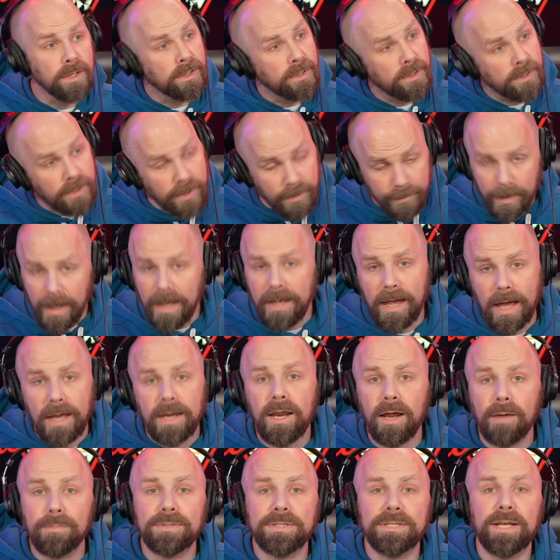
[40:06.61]
You may end
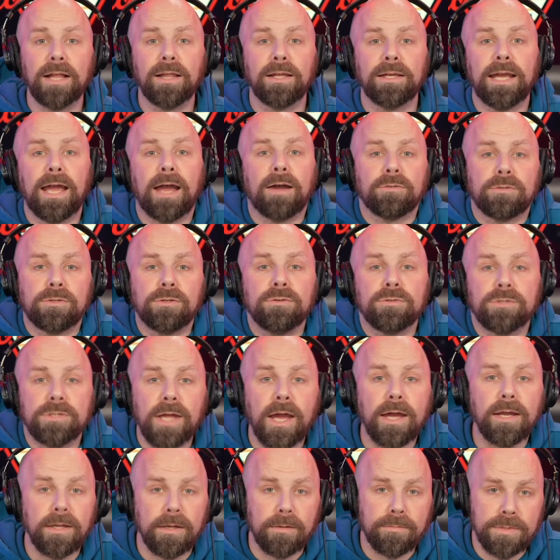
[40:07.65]
up selling out two
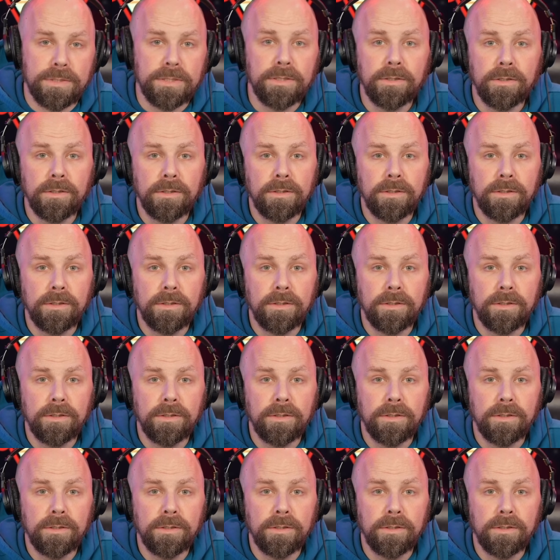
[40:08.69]
stadiums.